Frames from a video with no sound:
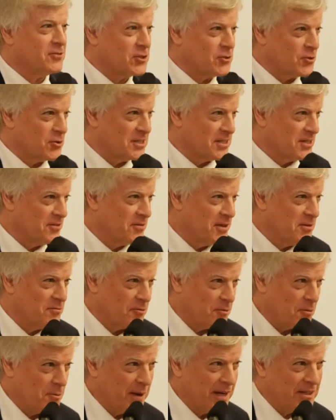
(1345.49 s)
source of
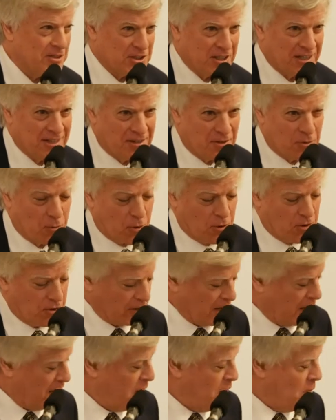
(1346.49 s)
information in the world.
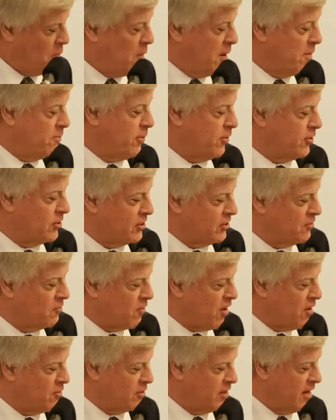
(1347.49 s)
One person
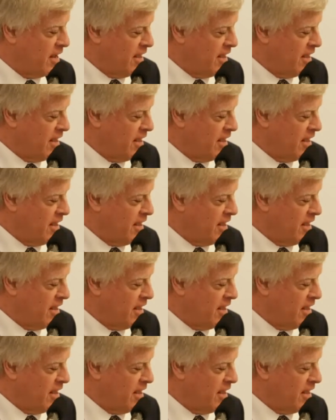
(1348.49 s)
wrote,